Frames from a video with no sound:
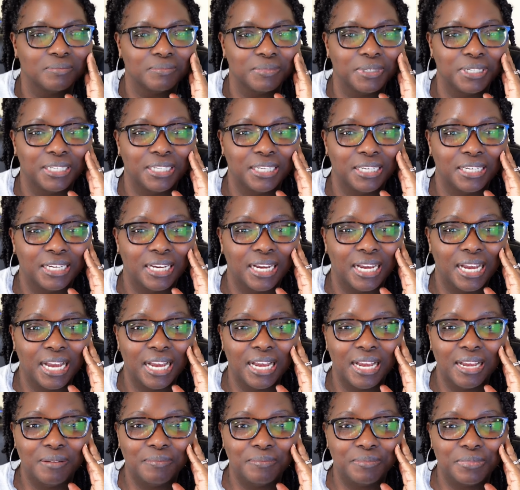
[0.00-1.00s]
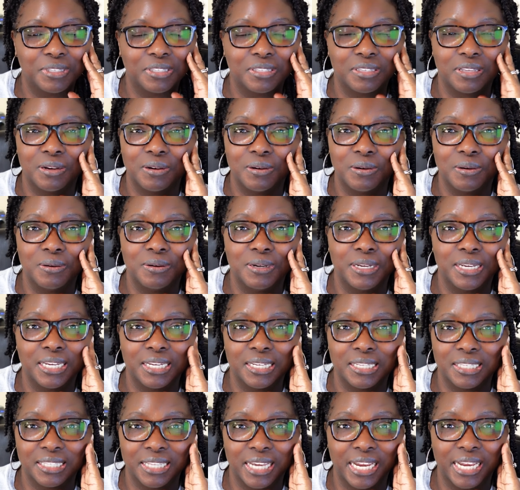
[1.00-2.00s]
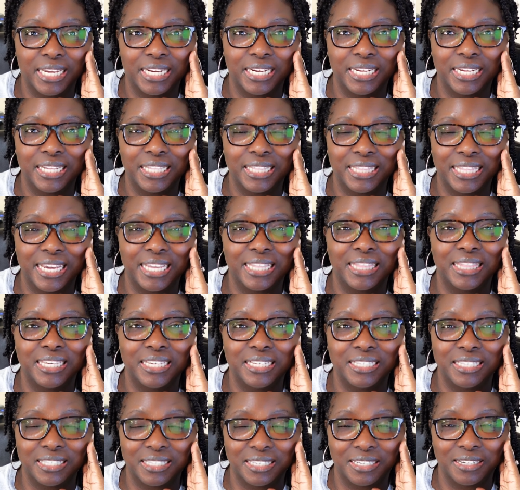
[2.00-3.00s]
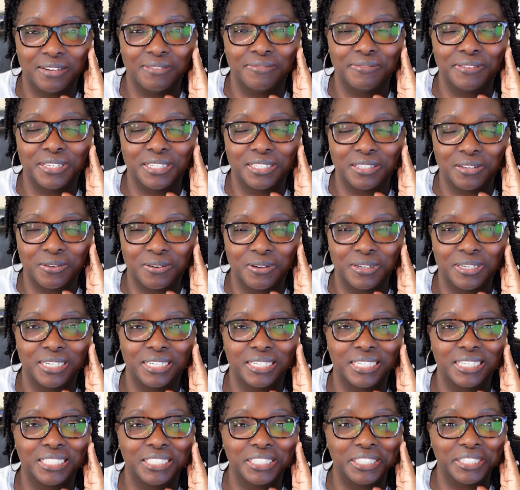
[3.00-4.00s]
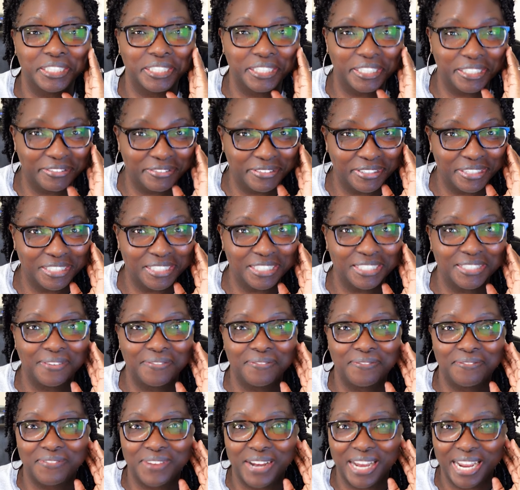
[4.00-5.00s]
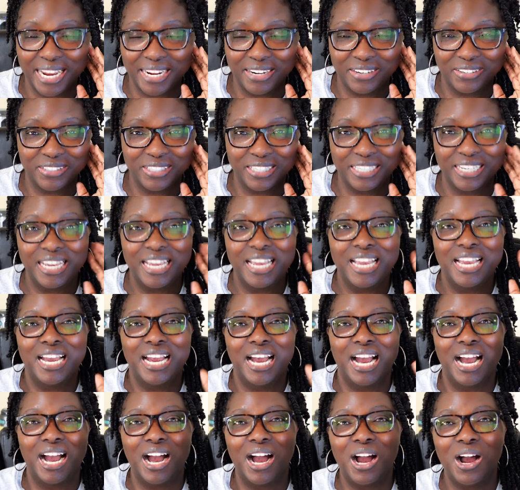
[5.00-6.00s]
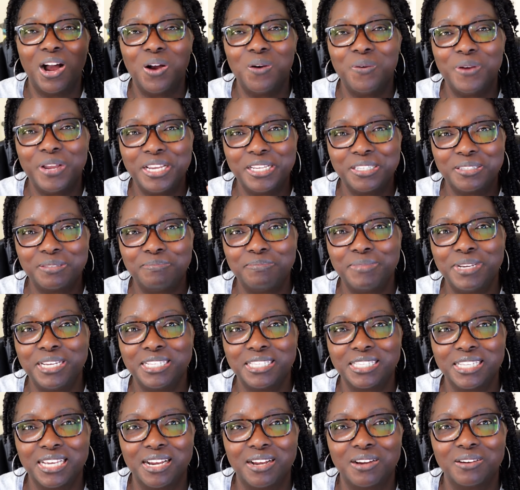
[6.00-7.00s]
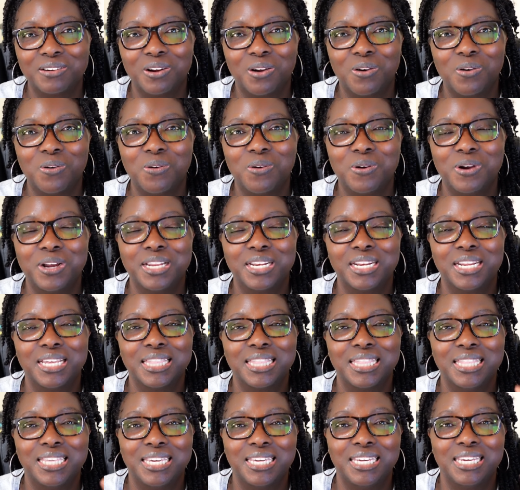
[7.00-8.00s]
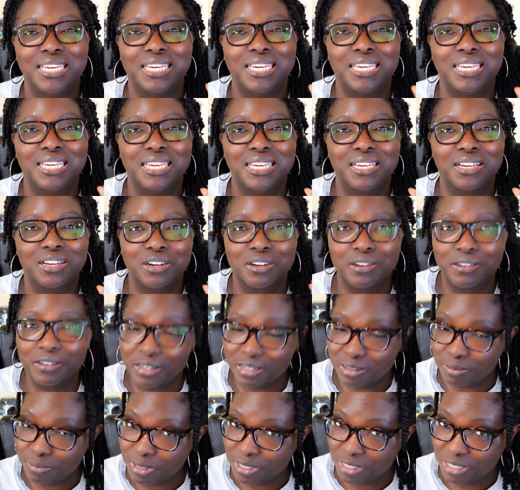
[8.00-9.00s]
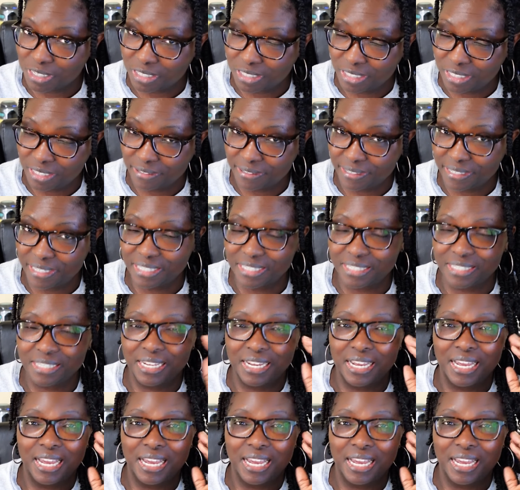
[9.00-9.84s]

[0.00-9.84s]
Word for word: But yeah, I'm so excited that this stuff is on clearance finally. I always miss out on the Christmas clearance